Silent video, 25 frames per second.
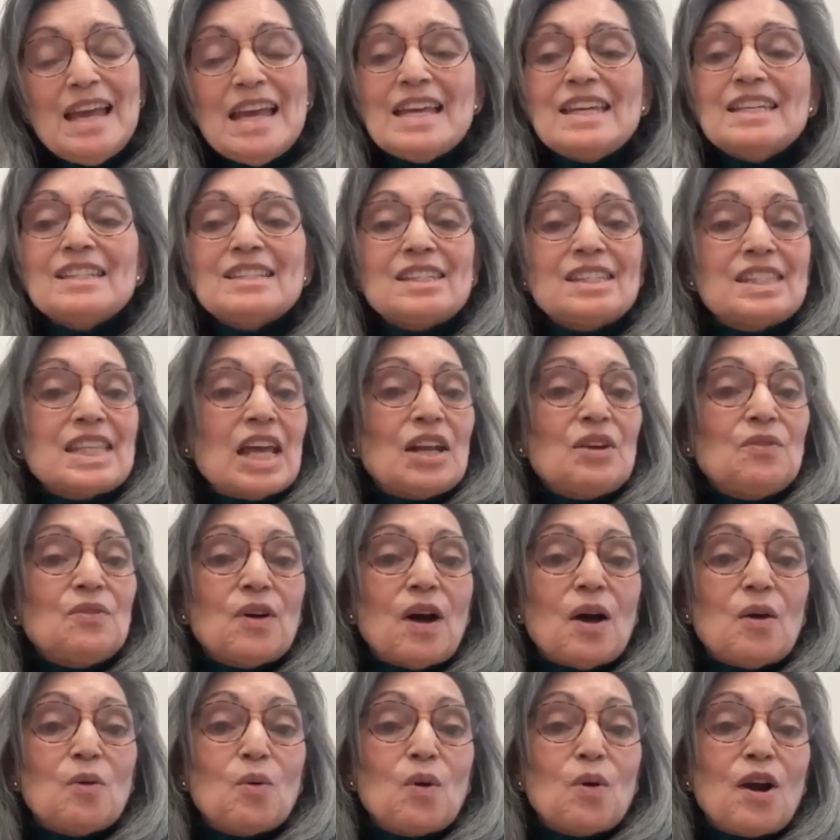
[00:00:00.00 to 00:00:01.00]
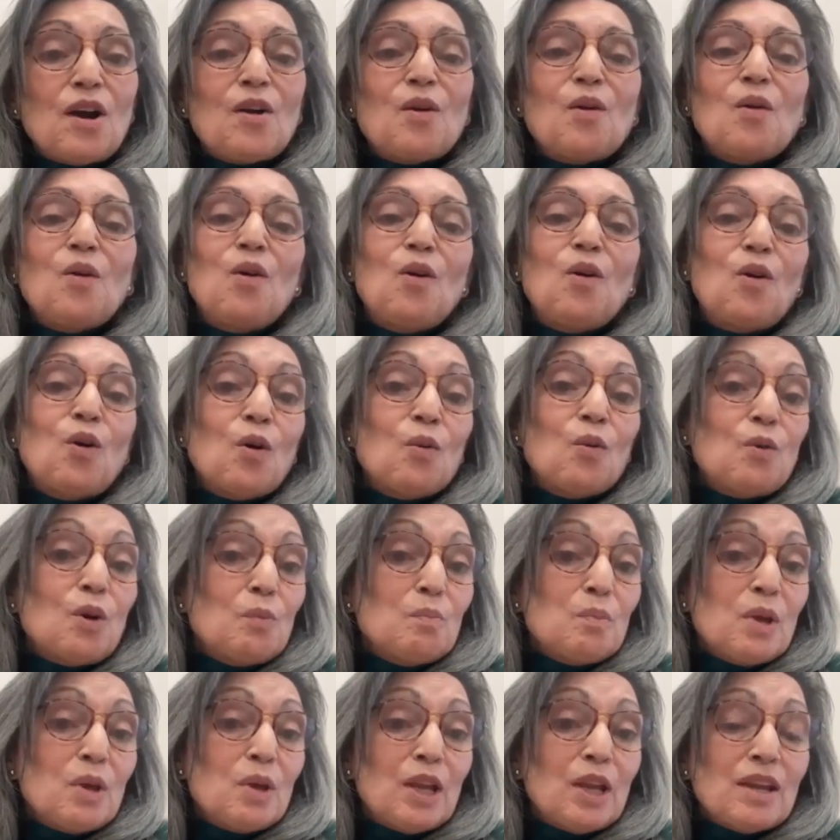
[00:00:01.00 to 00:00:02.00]
Instead of our
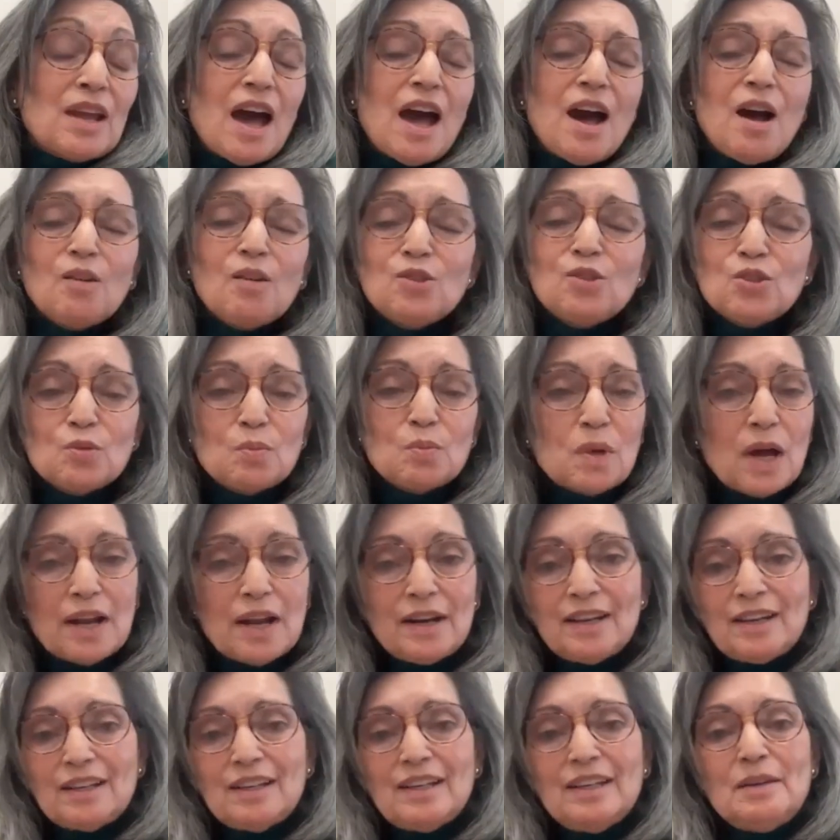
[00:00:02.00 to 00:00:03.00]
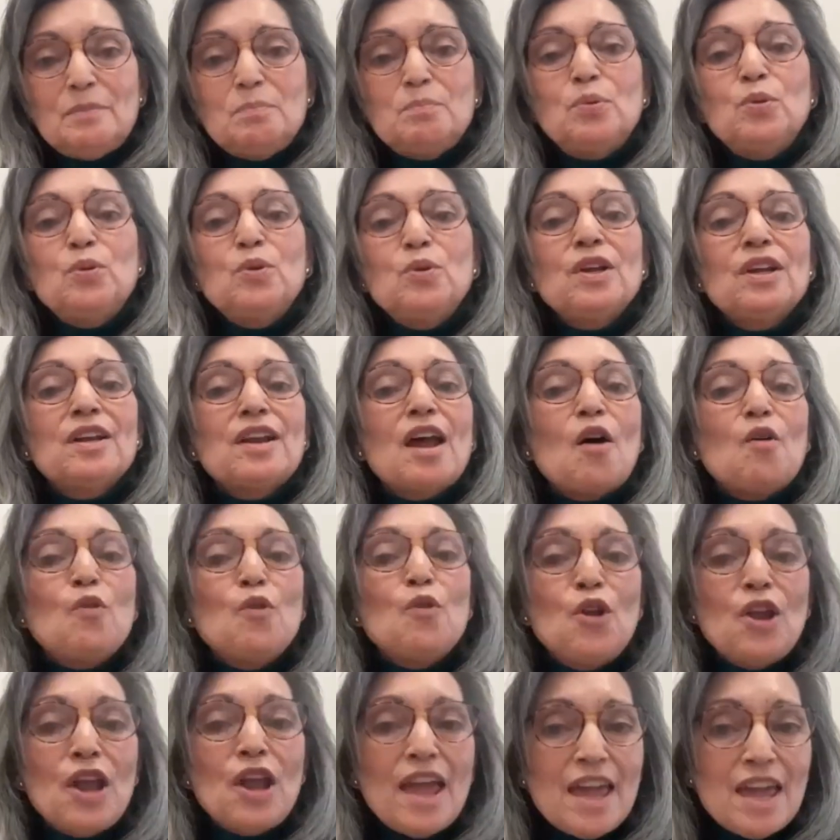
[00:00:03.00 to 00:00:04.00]
government automatically putting our
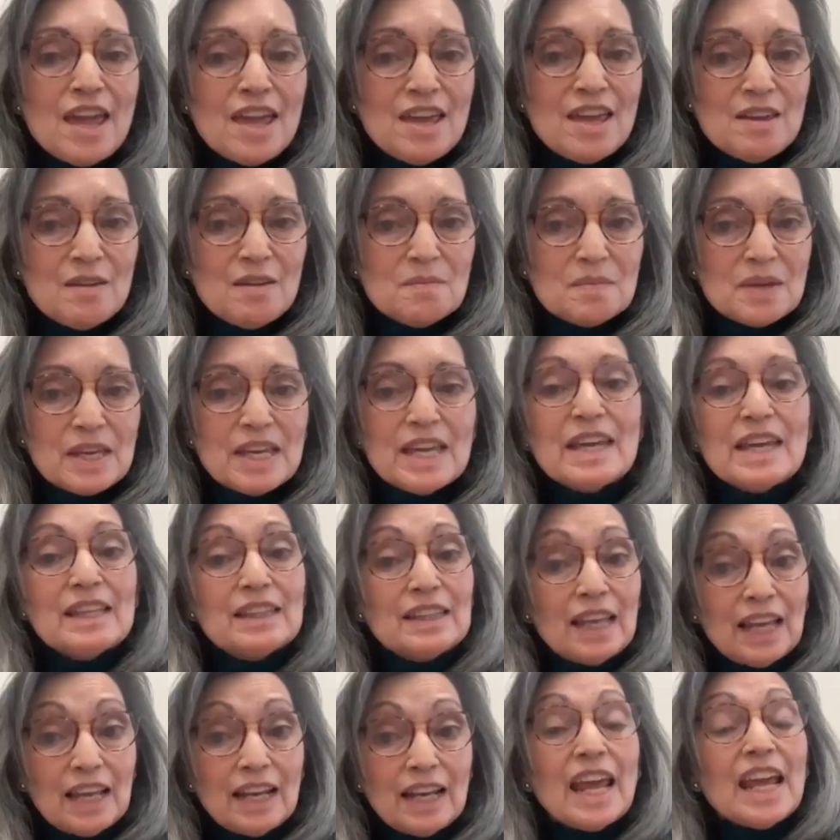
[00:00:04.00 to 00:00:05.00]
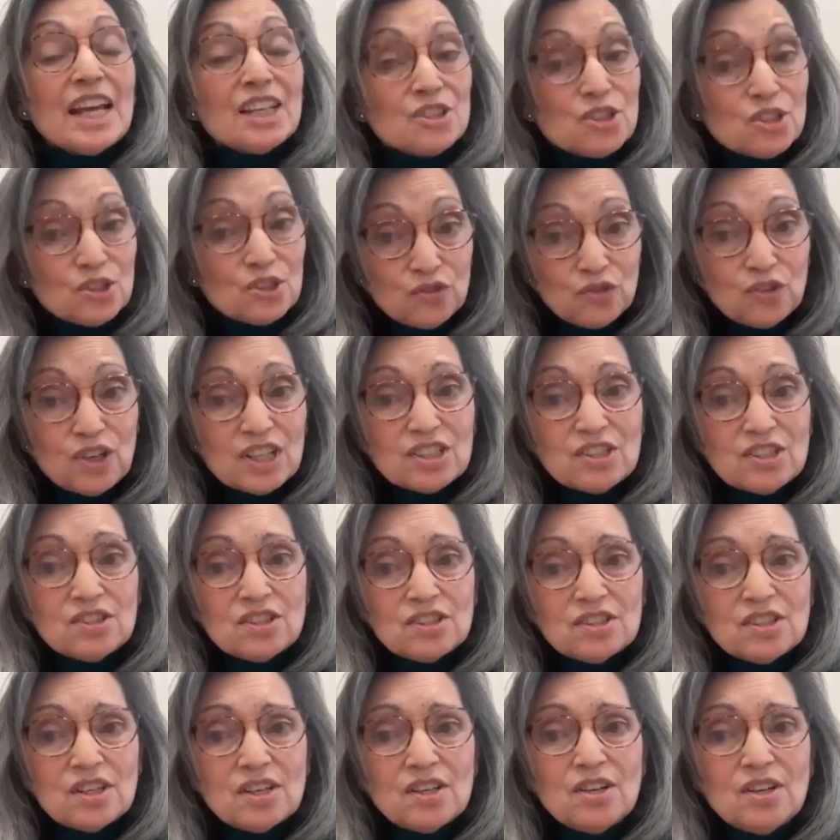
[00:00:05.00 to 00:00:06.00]
name in the election
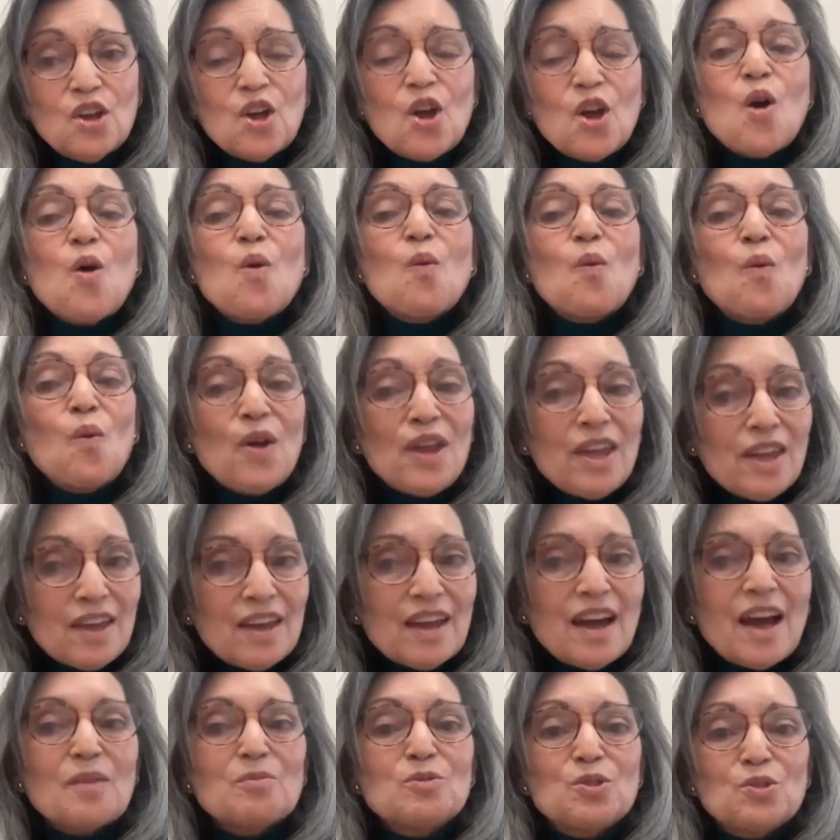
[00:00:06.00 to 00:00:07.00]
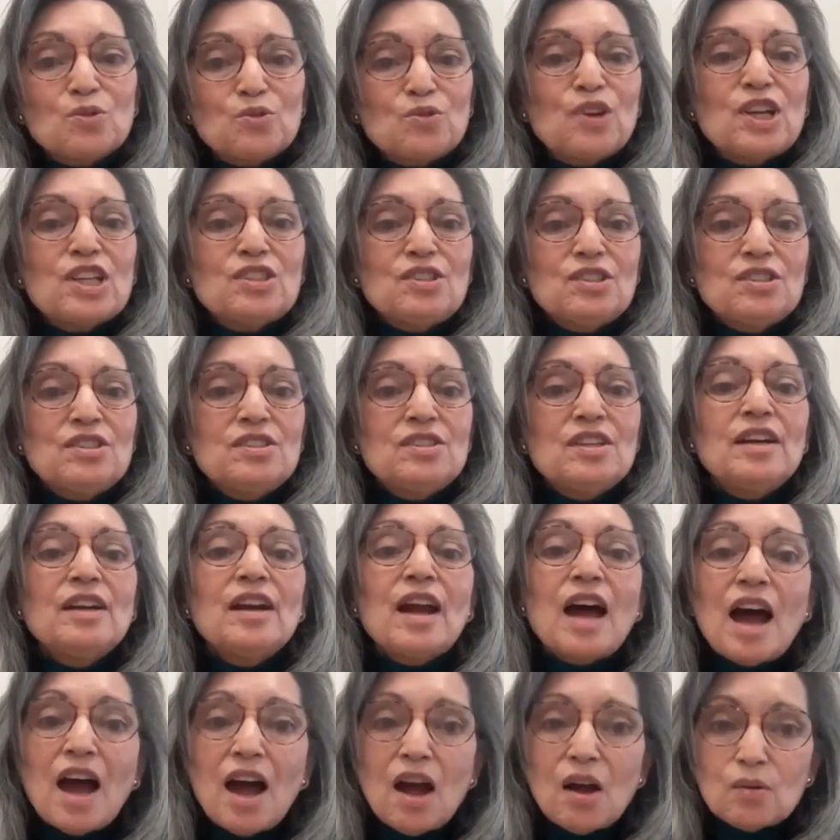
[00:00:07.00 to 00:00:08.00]
register, we have to register
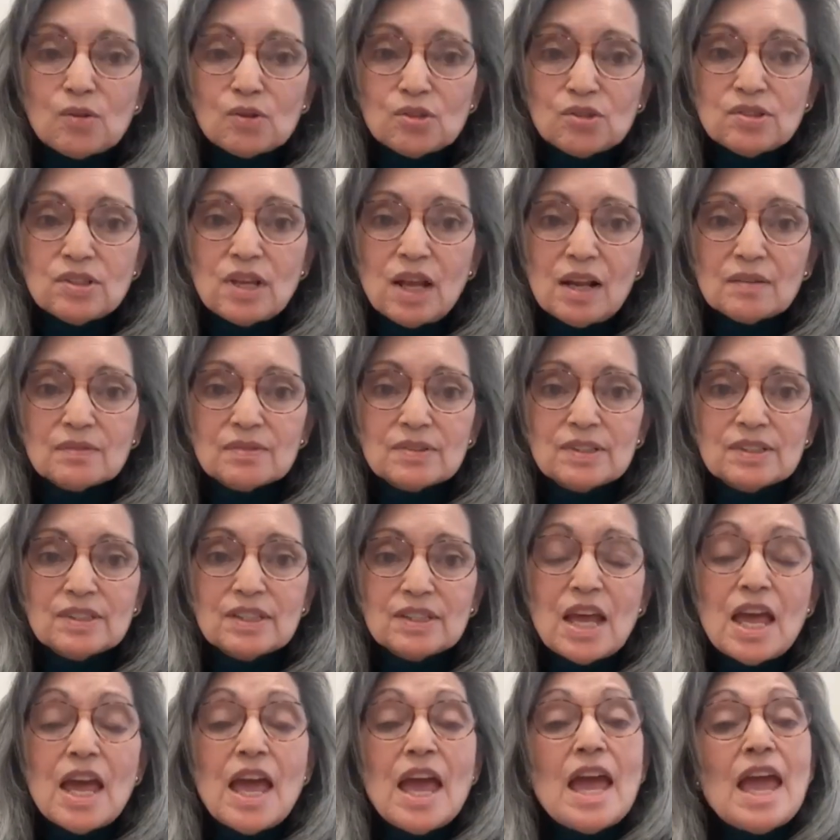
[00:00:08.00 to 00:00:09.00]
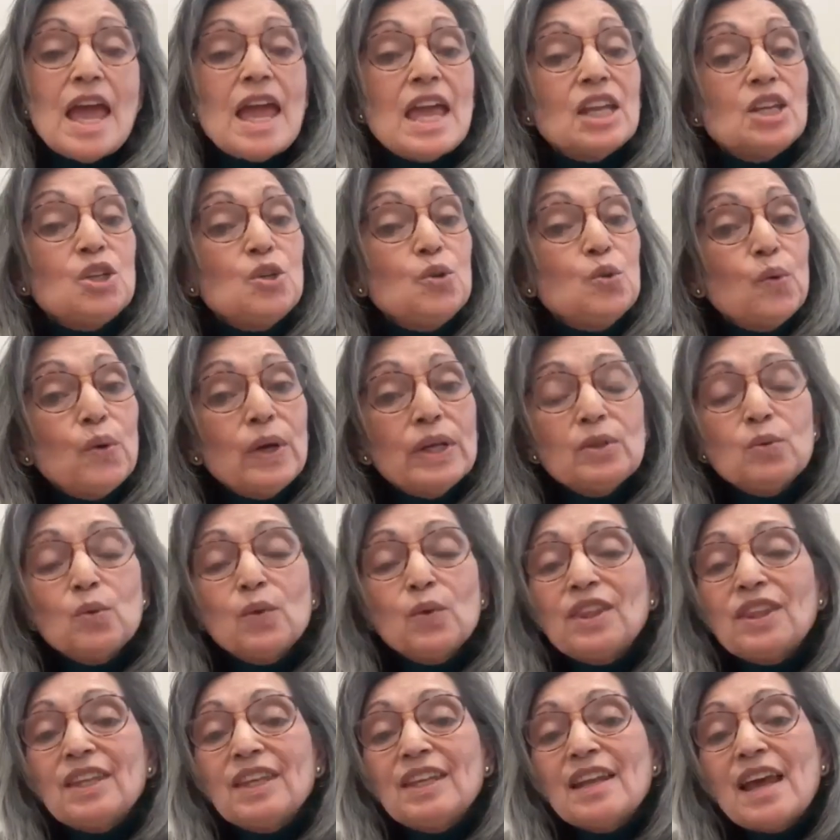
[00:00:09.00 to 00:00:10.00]
ourselves and do it
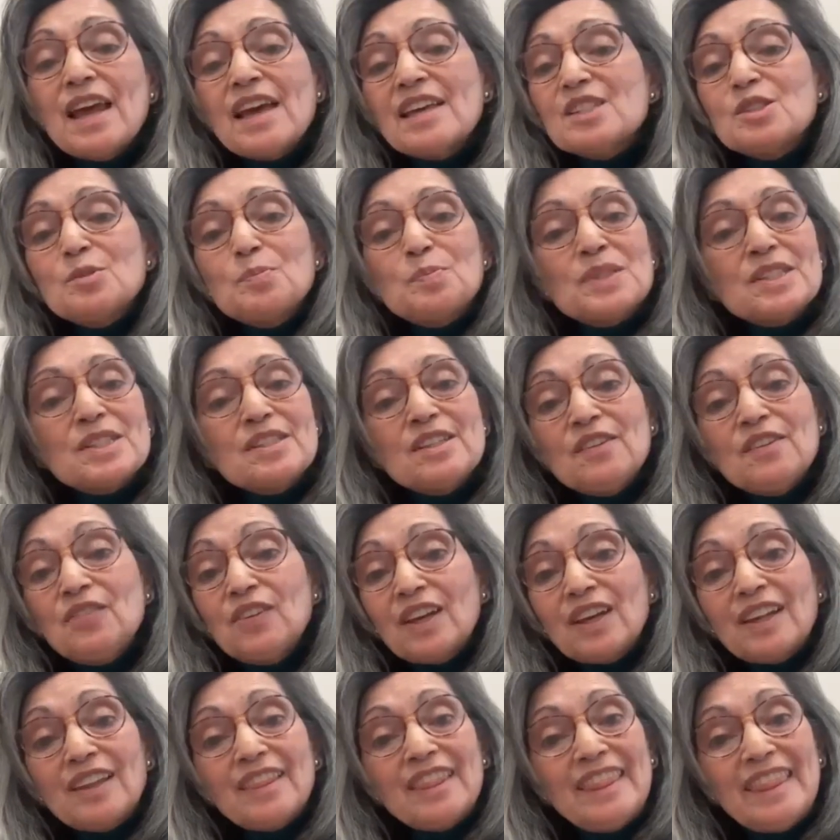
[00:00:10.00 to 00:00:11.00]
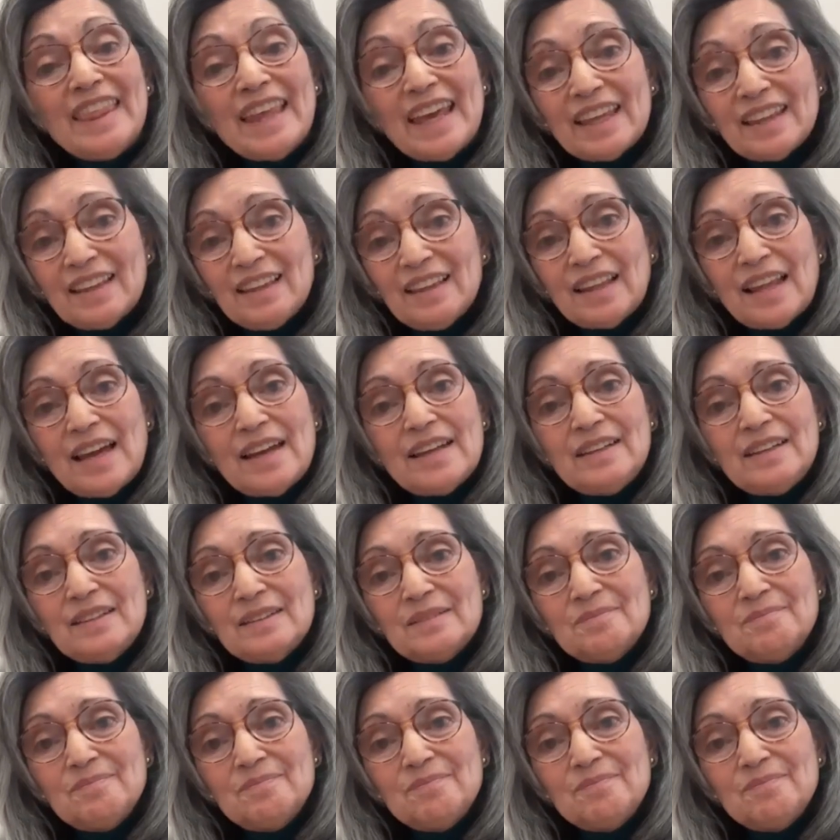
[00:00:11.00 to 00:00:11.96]
within a specific deadline,